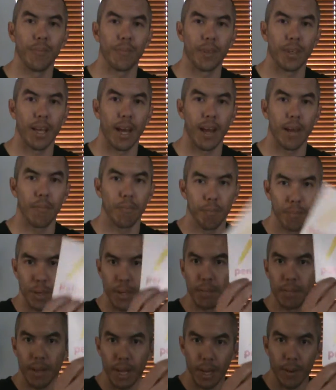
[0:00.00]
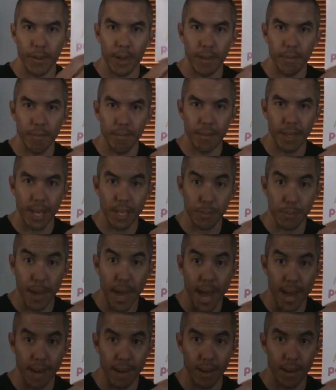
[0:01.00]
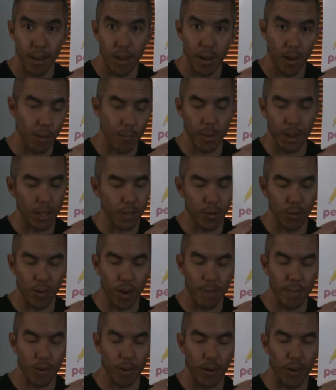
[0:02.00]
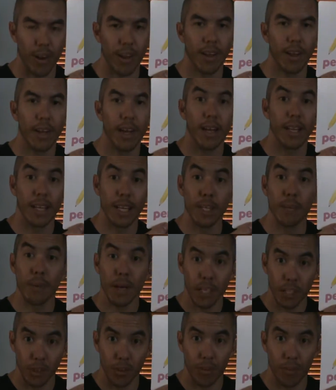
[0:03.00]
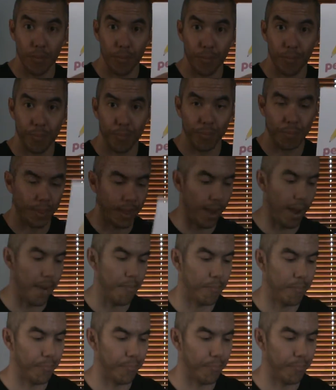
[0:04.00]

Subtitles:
Okay, but anyway, that's pen, or pencil, I'm sorry. That's pencil. Okay.